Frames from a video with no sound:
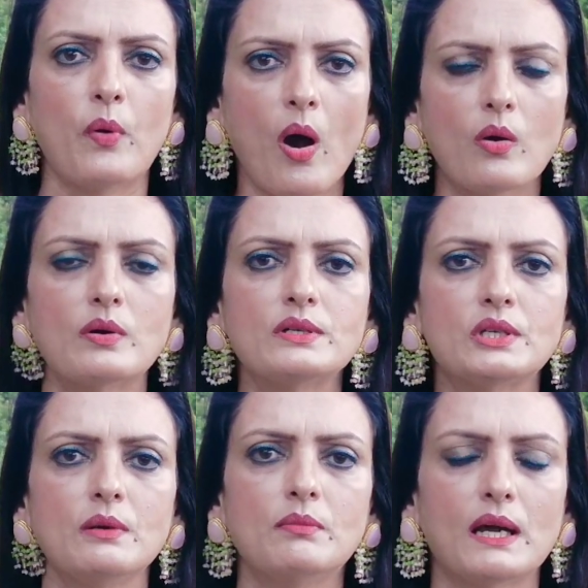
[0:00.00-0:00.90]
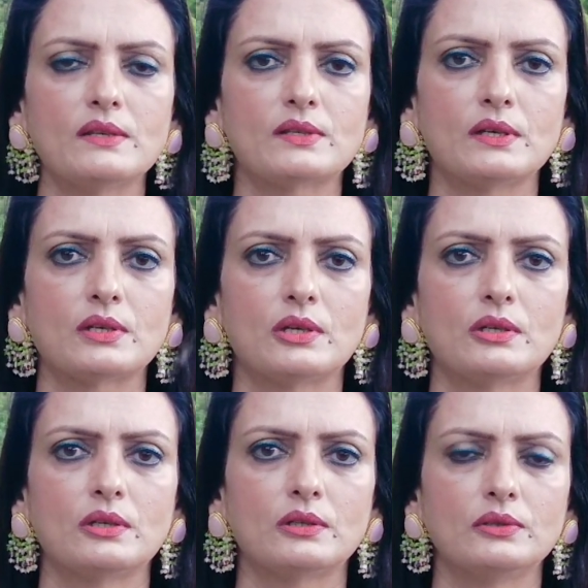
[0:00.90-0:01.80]
poverty mindset.
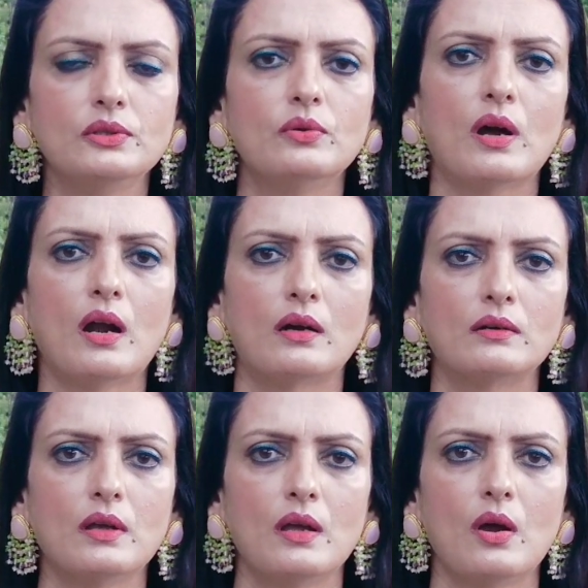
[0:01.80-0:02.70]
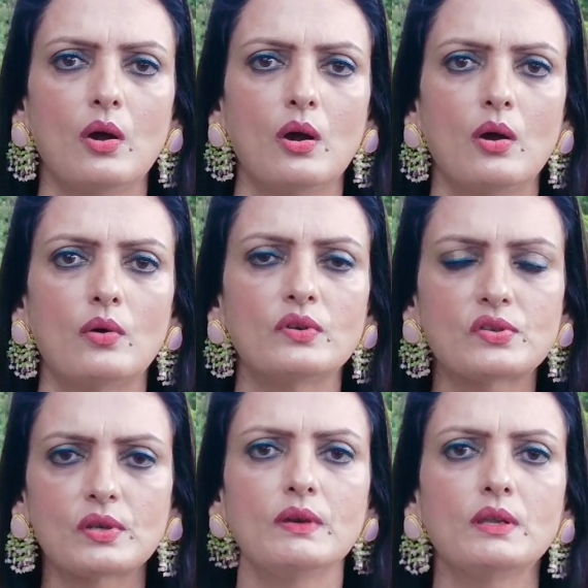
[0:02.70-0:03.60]
You are
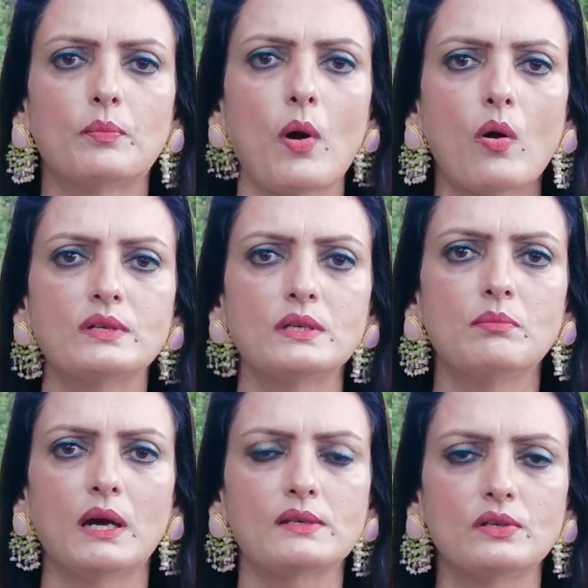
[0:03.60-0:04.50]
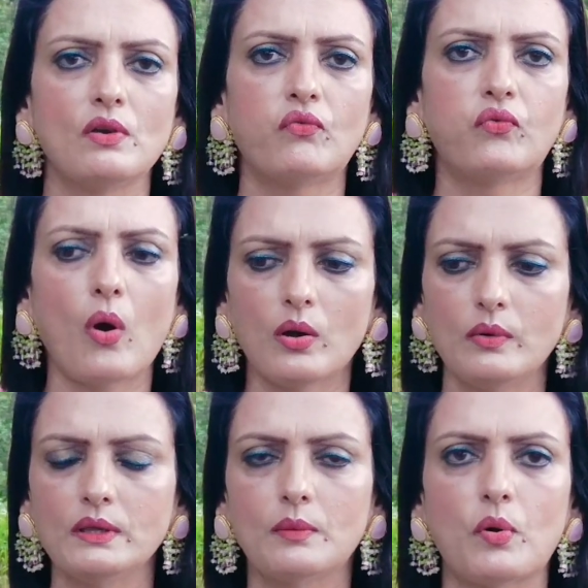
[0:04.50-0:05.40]
receiving the poverty mindset. You're
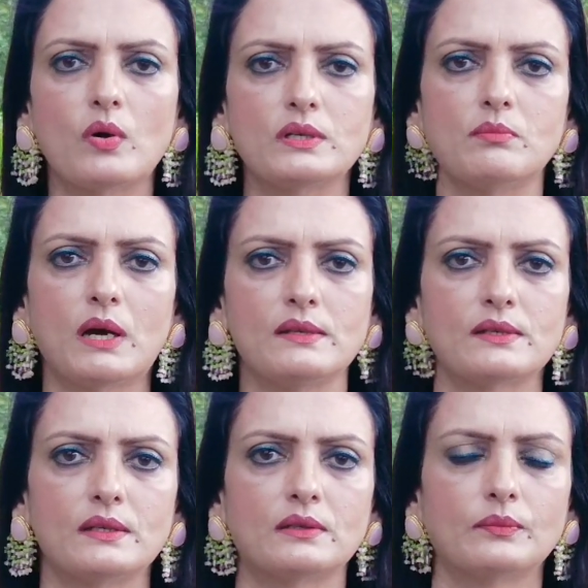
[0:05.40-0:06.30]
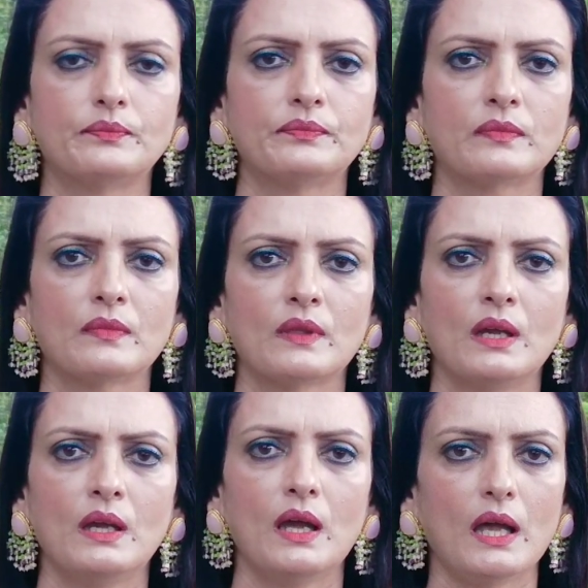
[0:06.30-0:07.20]
following the poverty mindset.
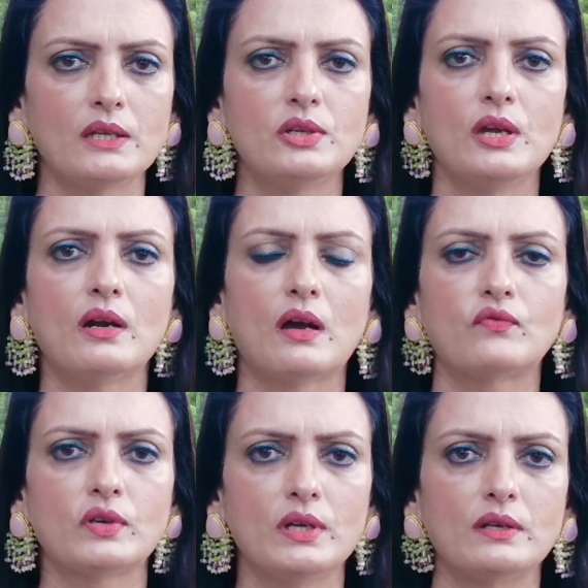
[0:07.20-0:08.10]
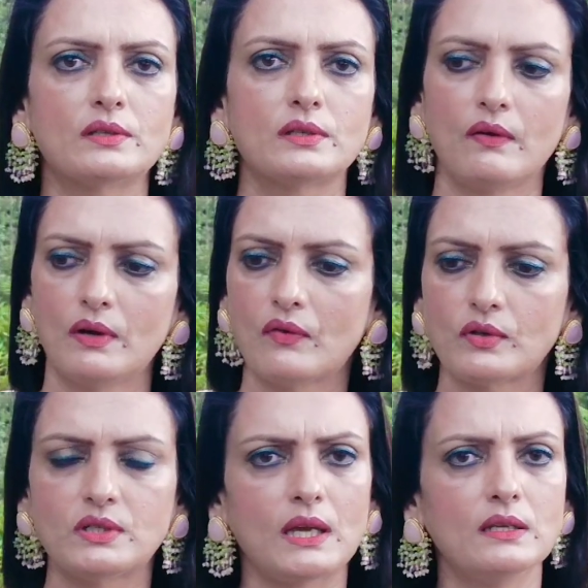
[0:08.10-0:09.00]
And year after years, even
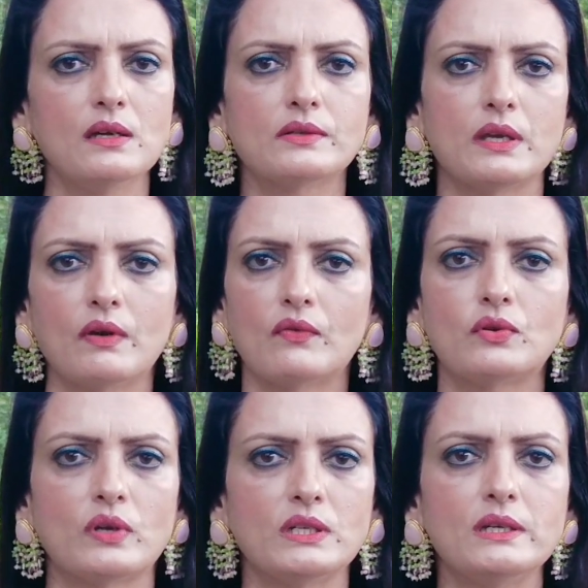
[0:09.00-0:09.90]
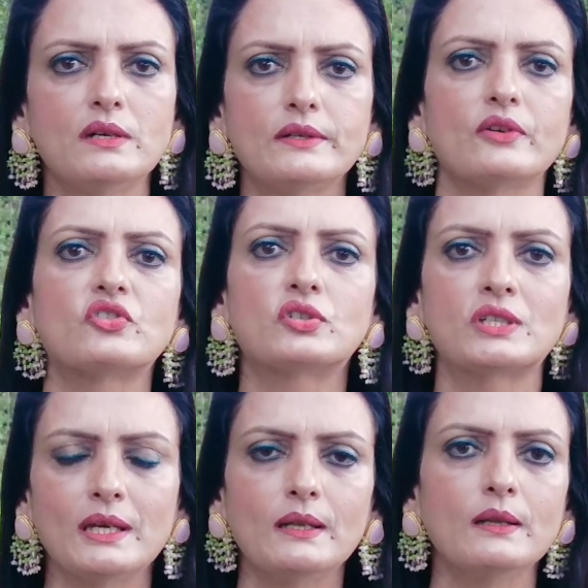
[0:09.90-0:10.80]
after 10 years, even after 20 years, you're
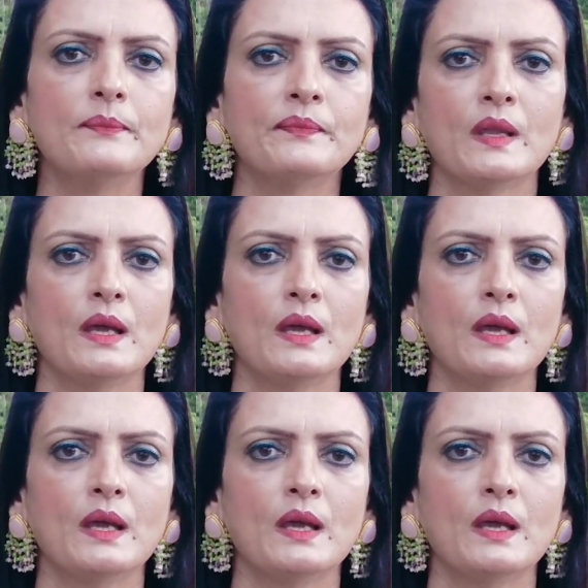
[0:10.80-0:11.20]
still